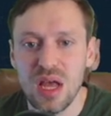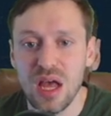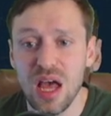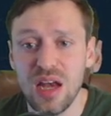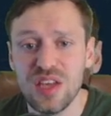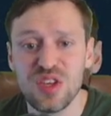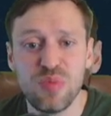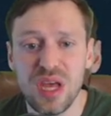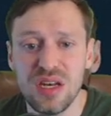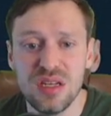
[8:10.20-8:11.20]
Uh,
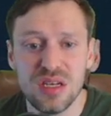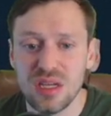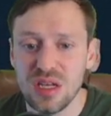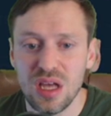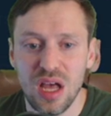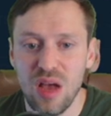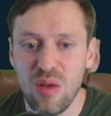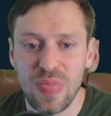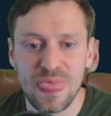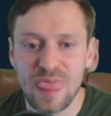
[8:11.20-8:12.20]
Lizardmen,
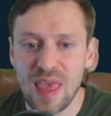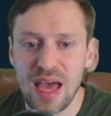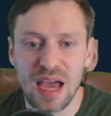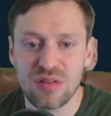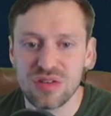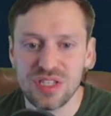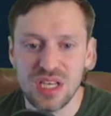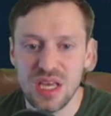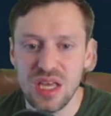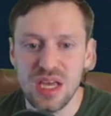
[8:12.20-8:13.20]
um,
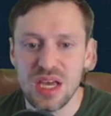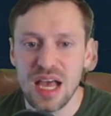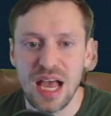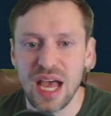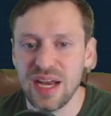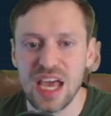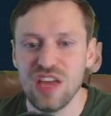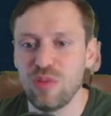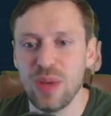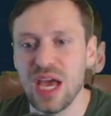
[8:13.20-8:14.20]
accuracy and
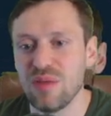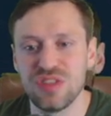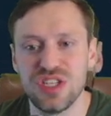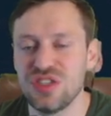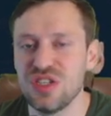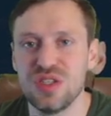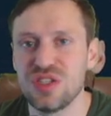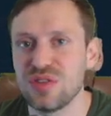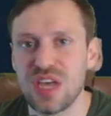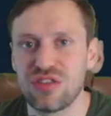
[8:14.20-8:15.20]
HP and
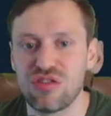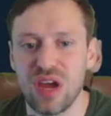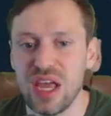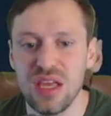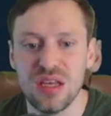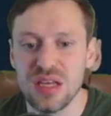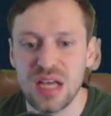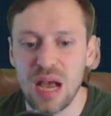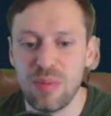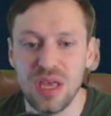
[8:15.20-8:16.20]
resistance. That's great.
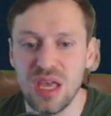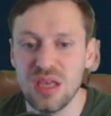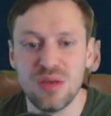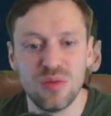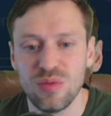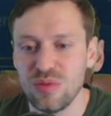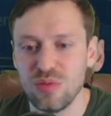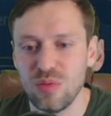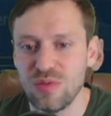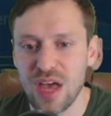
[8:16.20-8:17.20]
Happy
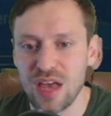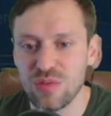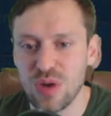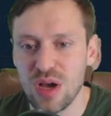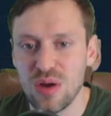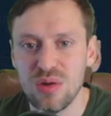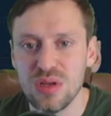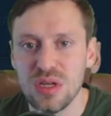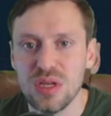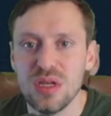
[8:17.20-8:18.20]
with that as well
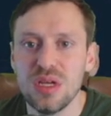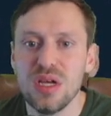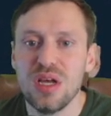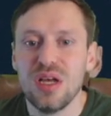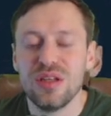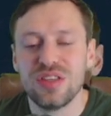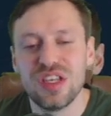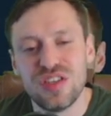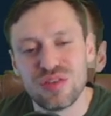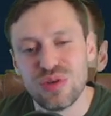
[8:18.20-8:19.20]

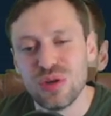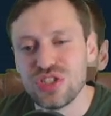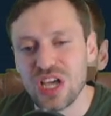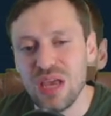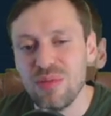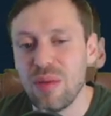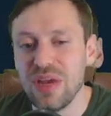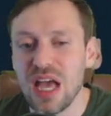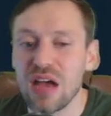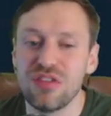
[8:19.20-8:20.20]
this is a real shame. I
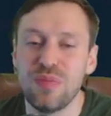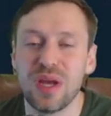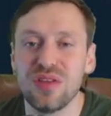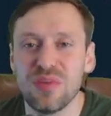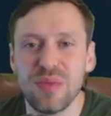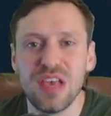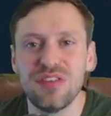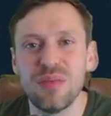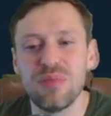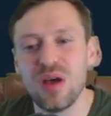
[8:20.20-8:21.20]
mean, accuracy is
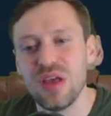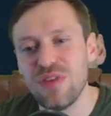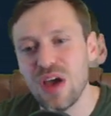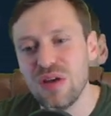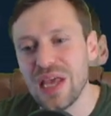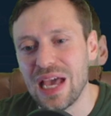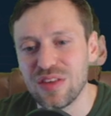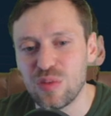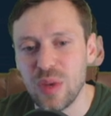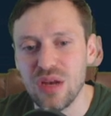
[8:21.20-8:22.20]
amazing, but if only it had
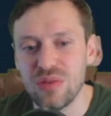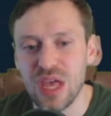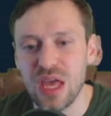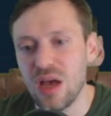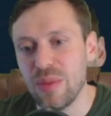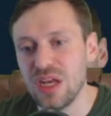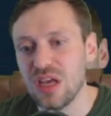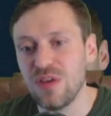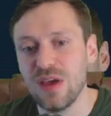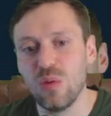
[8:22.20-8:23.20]
speed on there. I mean,
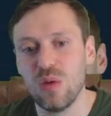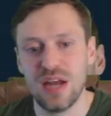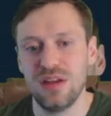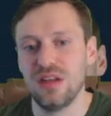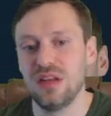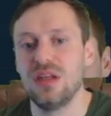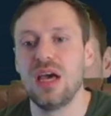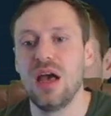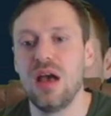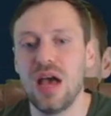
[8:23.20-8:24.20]
if it all landed in
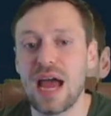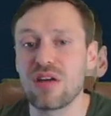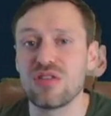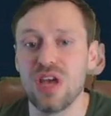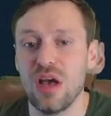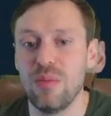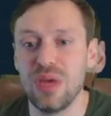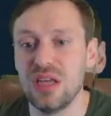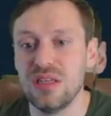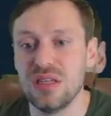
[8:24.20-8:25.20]
uh, accurate um,
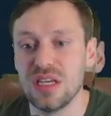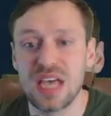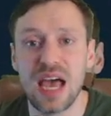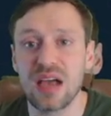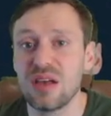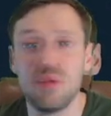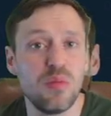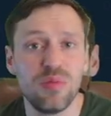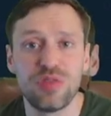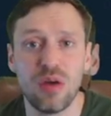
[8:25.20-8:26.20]
in attack,
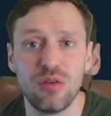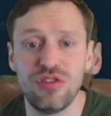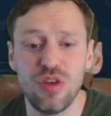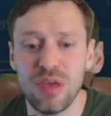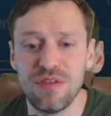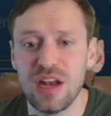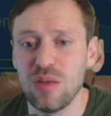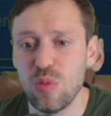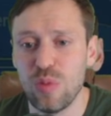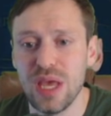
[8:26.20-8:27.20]
that would still be a
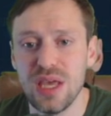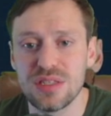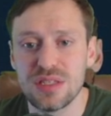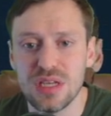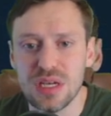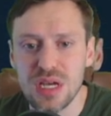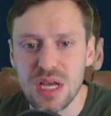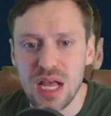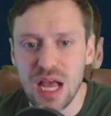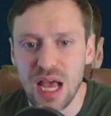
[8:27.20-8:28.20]
valuable piece.
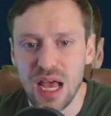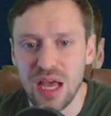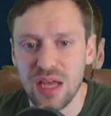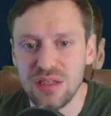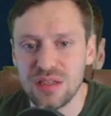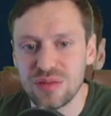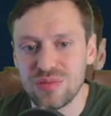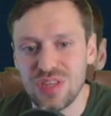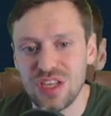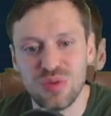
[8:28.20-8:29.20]
And
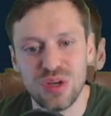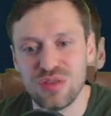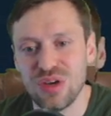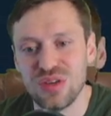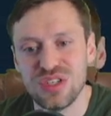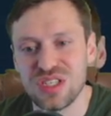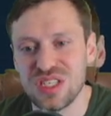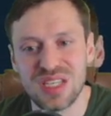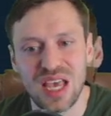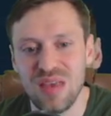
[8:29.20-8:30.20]
this one as well, just the
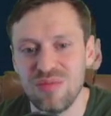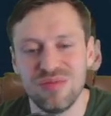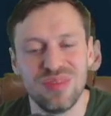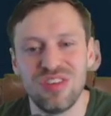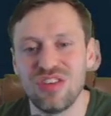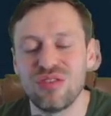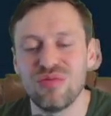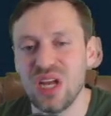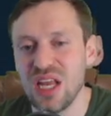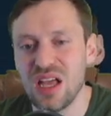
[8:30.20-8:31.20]
same. Just
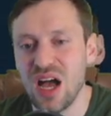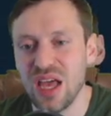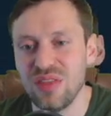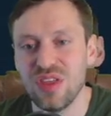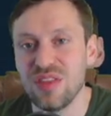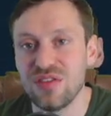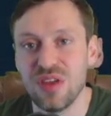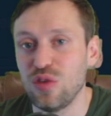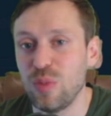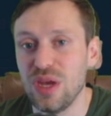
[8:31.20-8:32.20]
really gutted that there's
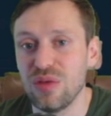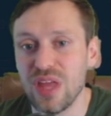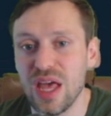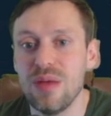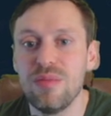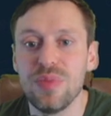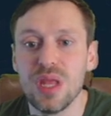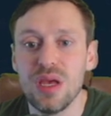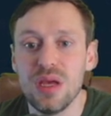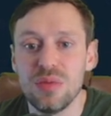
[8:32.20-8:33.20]
no speed on there.
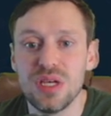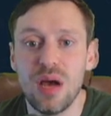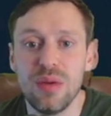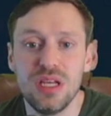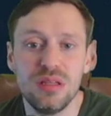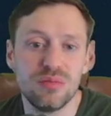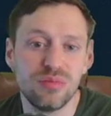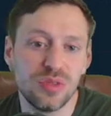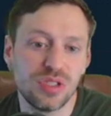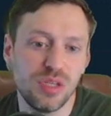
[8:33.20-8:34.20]
But I mean,
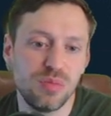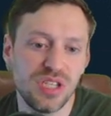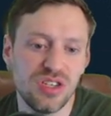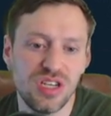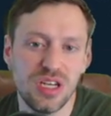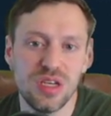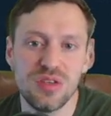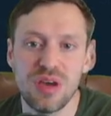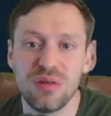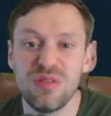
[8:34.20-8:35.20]
could potentially use
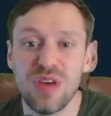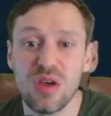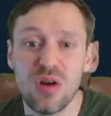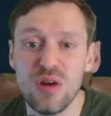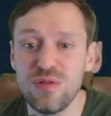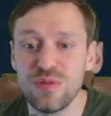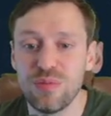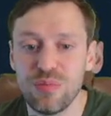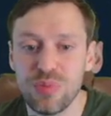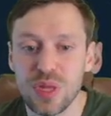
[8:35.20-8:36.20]
that on a Vogoth.
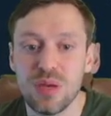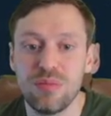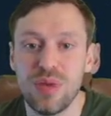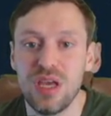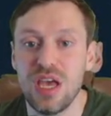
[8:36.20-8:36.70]
But yeah,